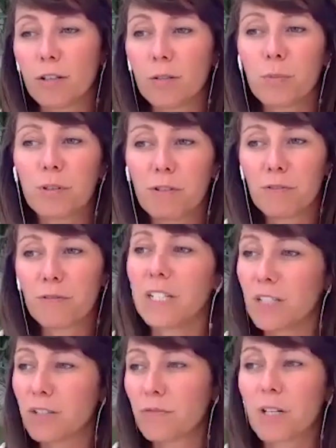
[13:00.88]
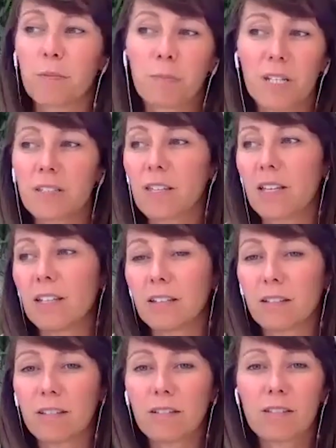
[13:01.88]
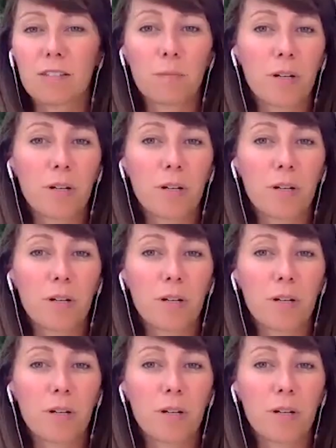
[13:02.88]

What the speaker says: we're affiliates for companies selling some